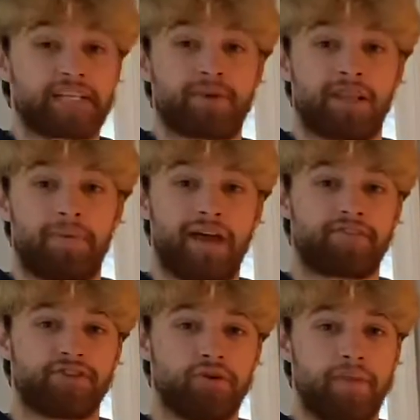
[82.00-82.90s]
been in the pan
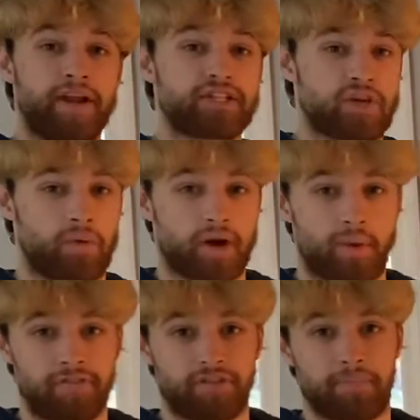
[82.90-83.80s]
for 2 minutes, we're gonna
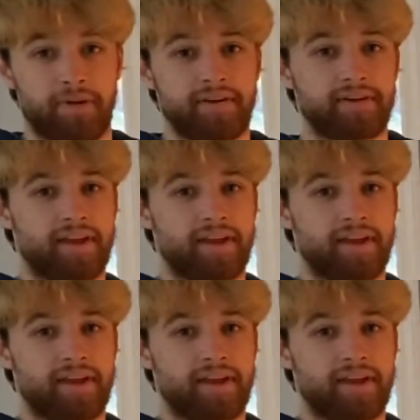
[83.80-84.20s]
wanna flip it.